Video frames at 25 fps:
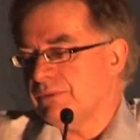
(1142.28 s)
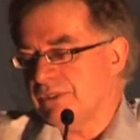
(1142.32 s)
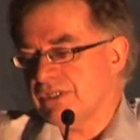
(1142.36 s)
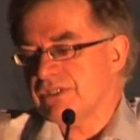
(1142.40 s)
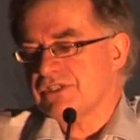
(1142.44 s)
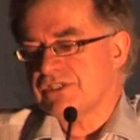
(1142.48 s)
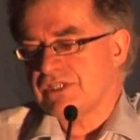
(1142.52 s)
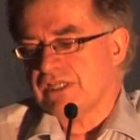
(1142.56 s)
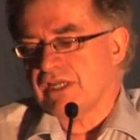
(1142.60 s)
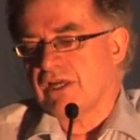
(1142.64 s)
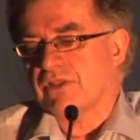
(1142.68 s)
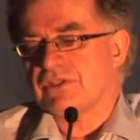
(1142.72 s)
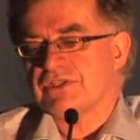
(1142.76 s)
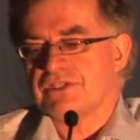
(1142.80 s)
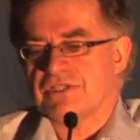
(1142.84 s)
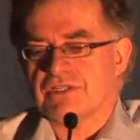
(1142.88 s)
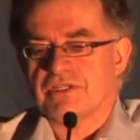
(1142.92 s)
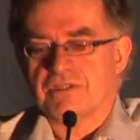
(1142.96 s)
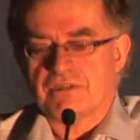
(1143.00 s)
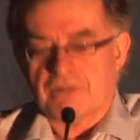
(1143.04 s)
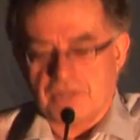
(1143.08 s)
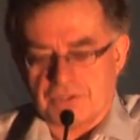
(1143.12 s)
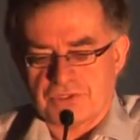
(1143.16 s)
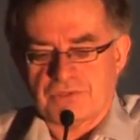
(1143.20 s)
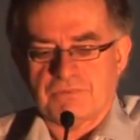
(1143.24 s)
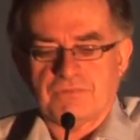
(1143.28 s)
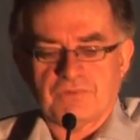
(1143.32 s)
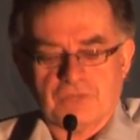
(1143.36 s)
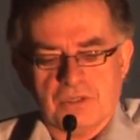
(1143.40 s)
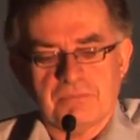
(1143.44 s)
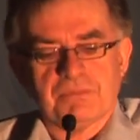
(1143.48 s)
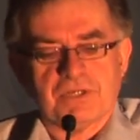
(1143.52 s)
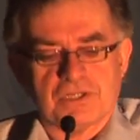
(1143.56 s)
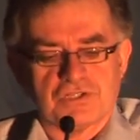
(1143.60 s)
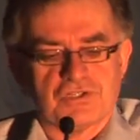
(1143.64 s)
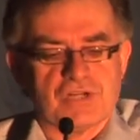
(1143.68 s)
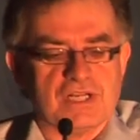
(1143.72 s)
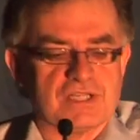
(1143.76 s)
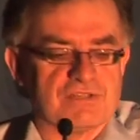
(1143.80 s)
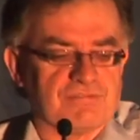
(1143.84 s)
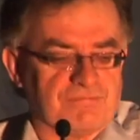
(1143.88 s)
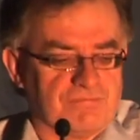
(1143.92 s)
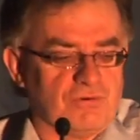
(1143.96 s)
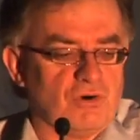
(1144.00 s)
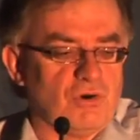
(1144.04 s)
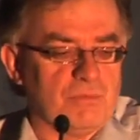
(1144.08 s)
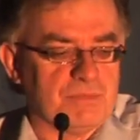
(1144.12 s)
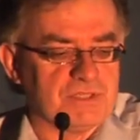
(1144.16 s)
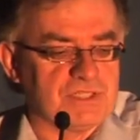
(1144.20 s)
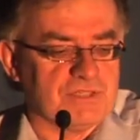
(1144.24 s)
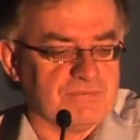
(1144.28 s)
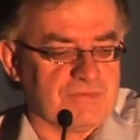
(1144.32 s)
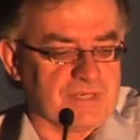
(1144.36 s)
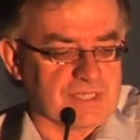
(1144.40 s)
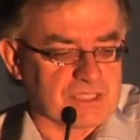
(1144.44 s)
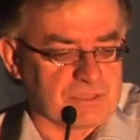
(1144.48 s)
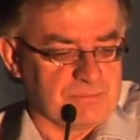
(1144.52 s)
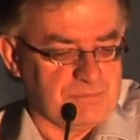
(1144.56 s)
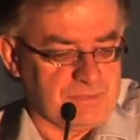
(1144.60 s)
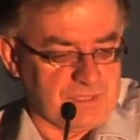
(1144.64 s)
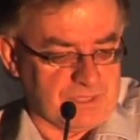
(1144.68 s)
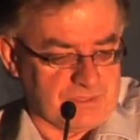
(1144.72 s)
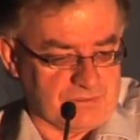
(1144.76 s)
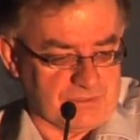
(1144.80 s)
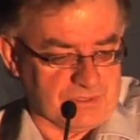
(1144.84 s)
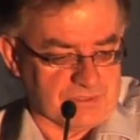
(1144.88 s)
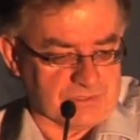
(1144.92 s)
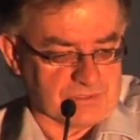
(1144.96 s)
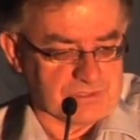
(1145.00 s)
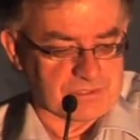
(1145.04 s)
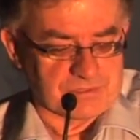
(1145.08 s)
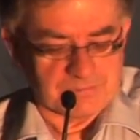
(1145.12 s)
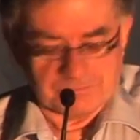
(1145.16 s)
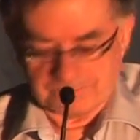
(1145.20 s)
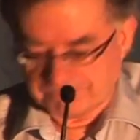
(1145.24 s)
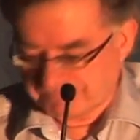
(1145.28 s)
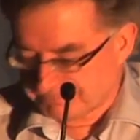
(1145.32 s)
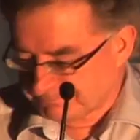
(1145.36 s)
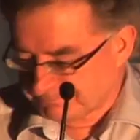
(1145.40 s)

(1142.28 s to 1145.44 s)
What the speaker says: can see how this can be a transformative experience.